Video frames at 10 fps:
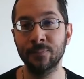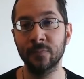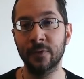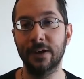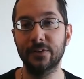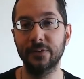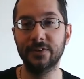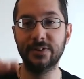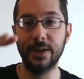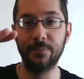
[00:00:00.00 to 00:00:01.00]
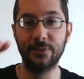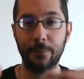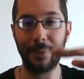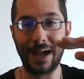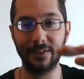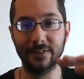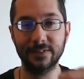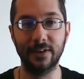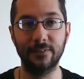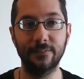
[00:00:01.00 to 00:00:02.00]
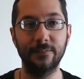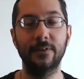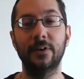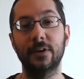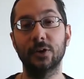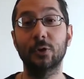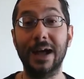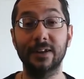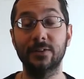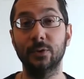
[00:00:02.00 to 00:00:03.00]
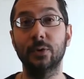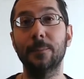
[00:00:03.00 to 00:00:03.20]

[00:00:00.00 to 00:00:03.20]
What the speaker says: And so this tips the balance of gratitude.